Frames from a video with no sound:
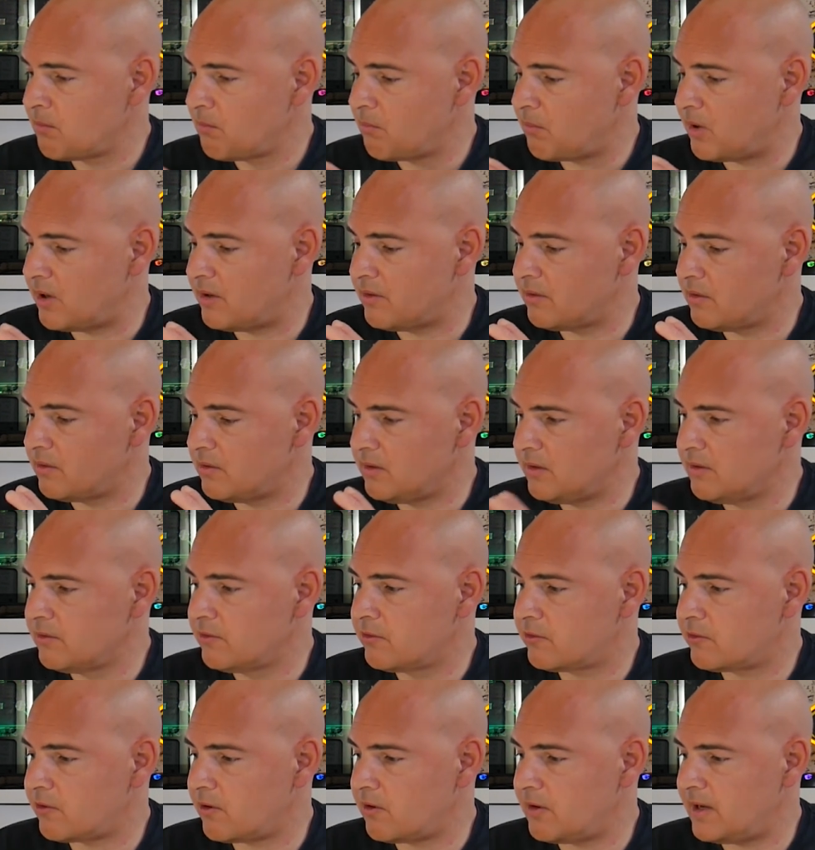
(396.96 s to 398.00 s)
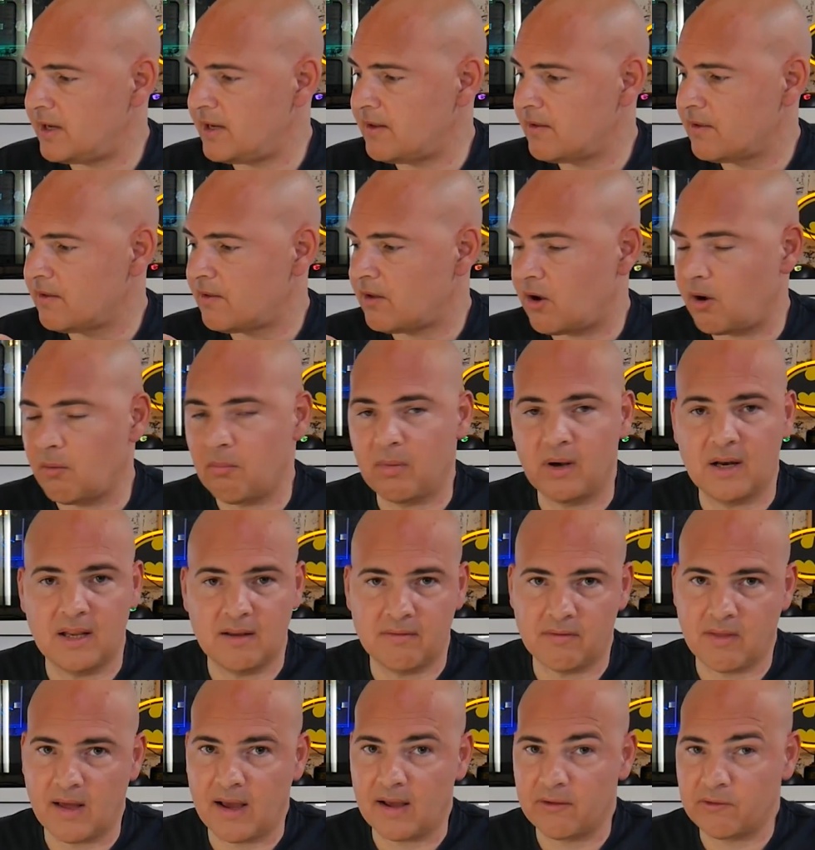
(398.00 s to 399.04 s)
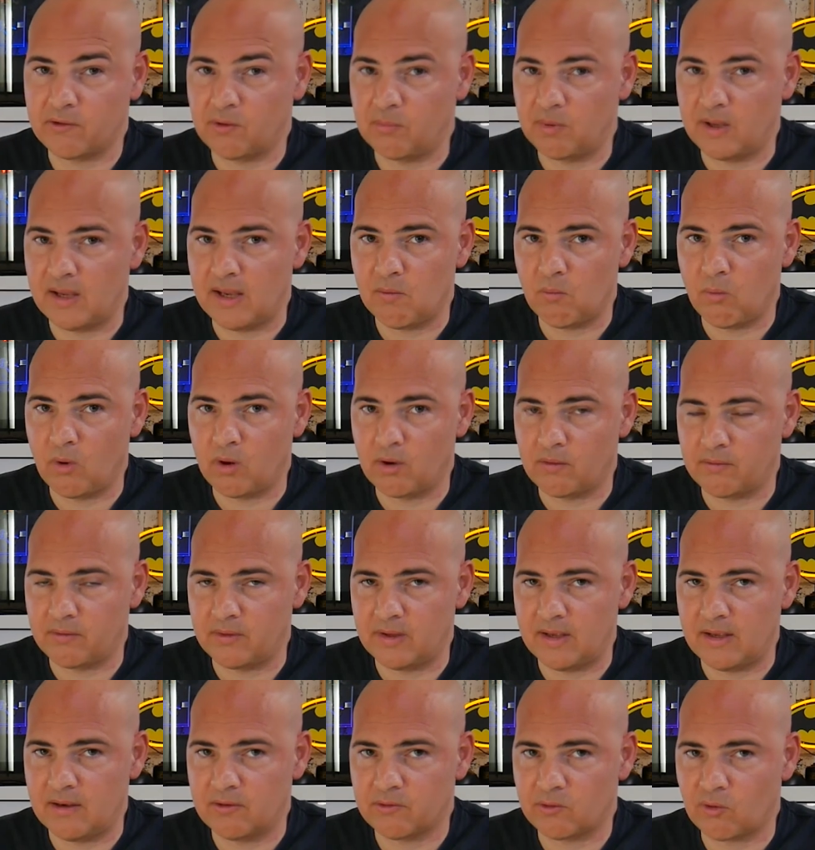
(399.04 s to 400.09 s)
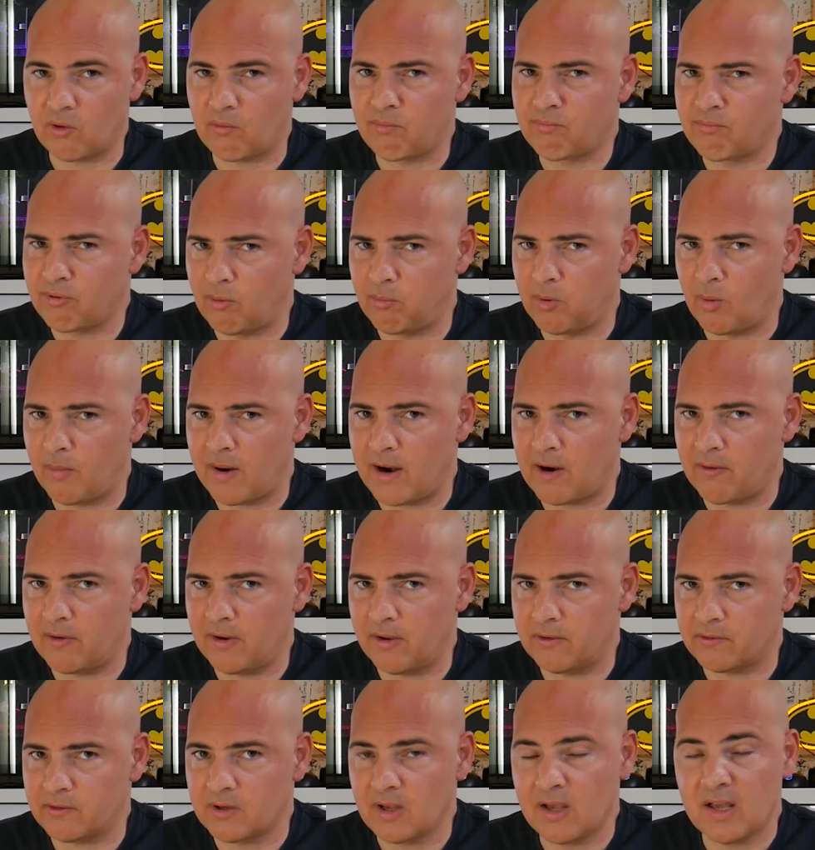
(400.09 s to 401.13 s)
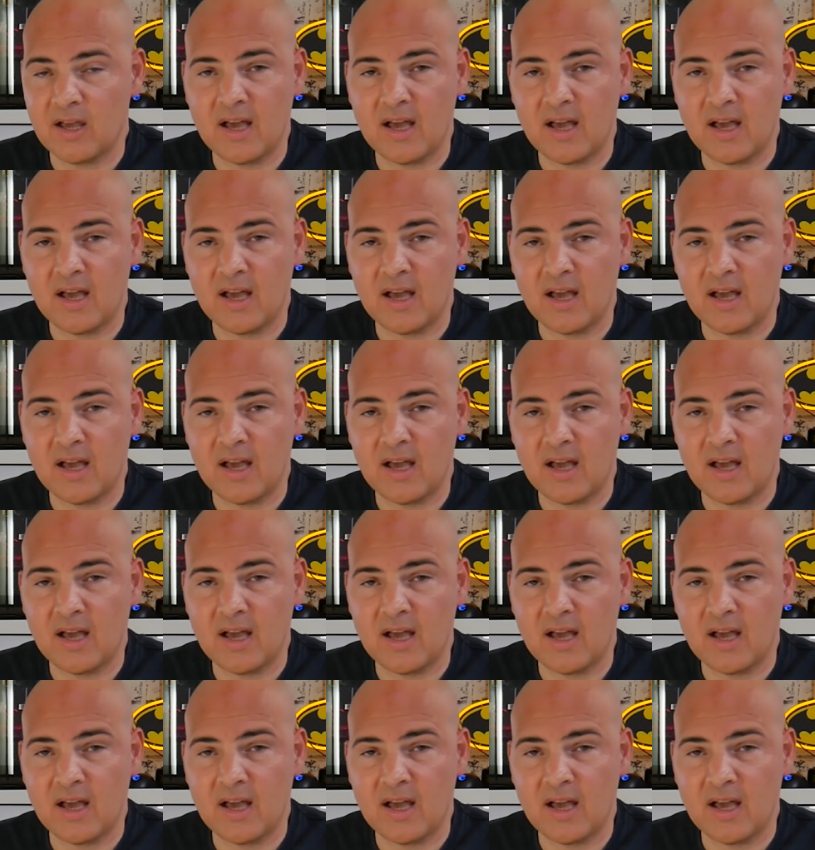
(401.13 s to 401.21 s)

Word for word: But certainly I believe that to be one of the sort of problem areas.